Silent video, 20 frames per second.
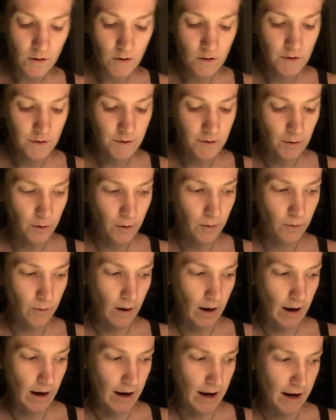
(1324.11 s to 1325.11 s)

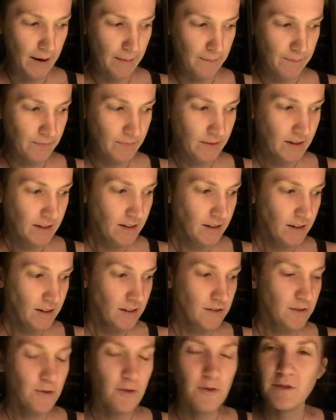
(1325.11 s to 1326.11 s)
So, um,
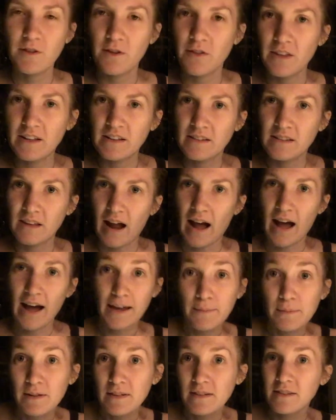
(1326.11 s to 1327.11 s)
so those are things that
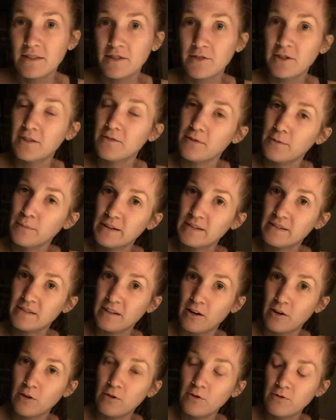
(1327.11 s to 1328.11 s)
I'm considering for
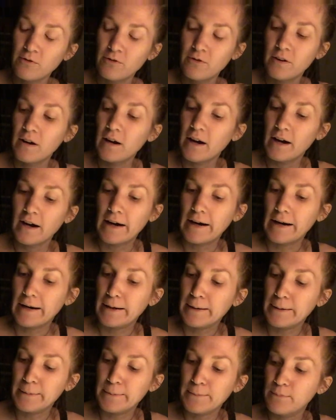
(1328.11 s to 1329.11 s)
myself.
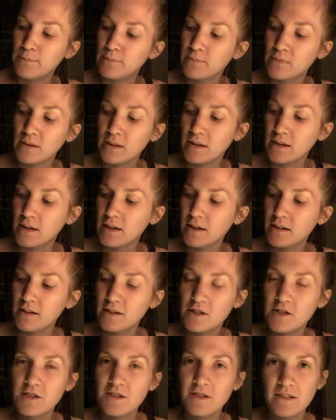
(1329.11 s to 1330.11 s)
Um, and it
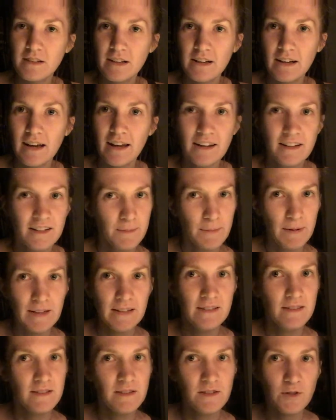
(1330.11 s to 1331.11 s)
just, it kind of
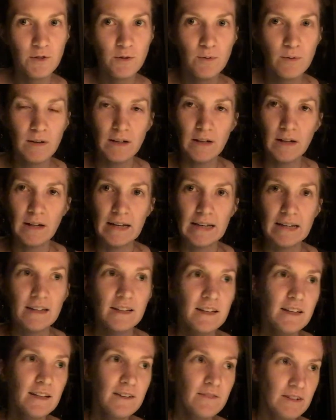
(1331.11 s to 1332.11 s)
depends, too, on, like,
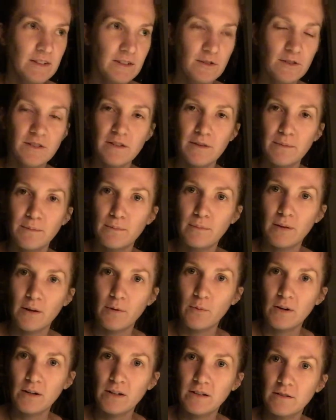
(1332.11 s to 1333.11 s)
if I do some blood
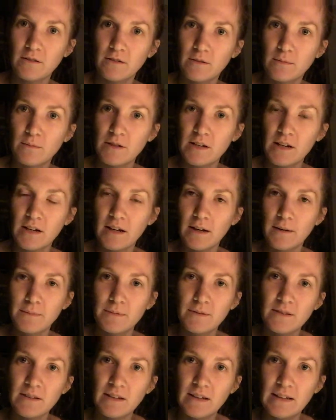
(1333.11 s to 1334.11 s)
work, do some
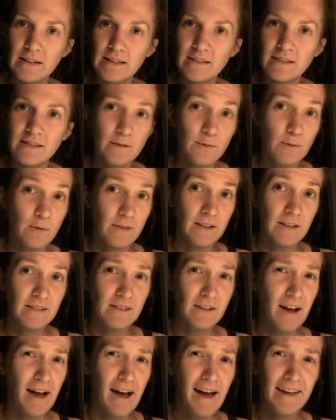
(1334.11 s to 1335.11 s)
checkups, and see where things
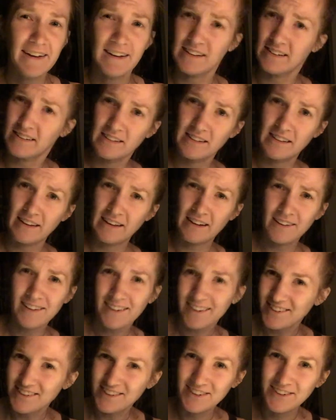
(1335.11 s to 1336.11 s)
are at, and I see, like,
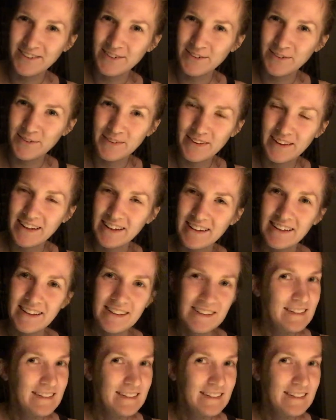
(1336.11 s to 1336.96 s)
gosh, you know, like,